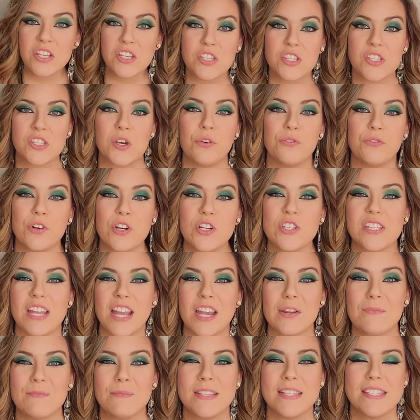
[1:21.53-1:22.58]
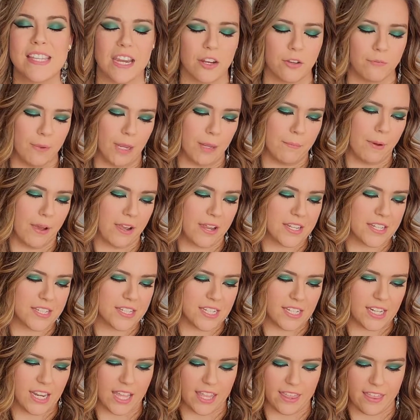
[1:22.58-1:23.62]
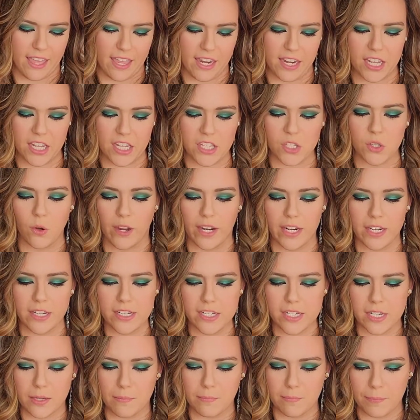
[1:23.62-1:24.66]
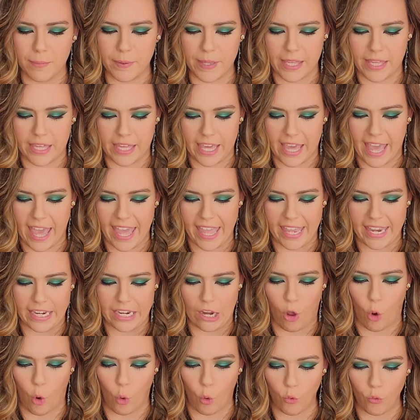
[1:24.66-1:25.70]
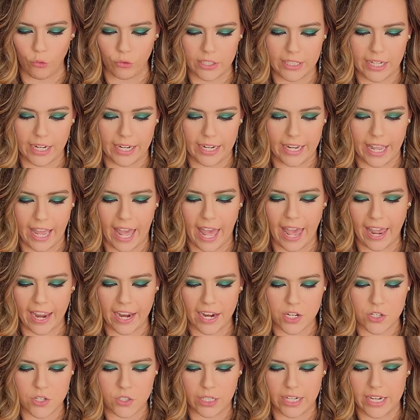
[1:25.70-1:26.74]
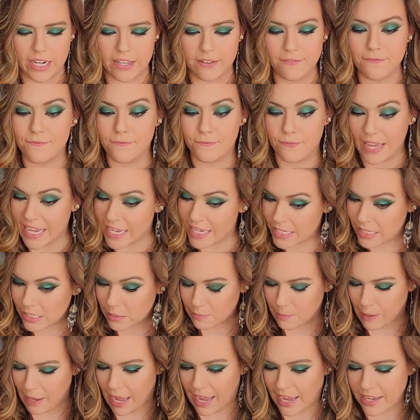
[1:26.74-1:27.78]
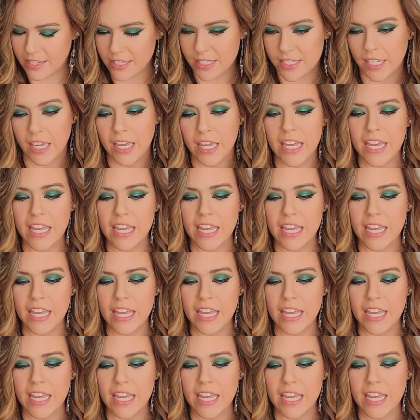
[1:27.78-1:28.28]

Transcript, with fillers: So first item inside of my box today then is going to be an overnight hydrating face mask.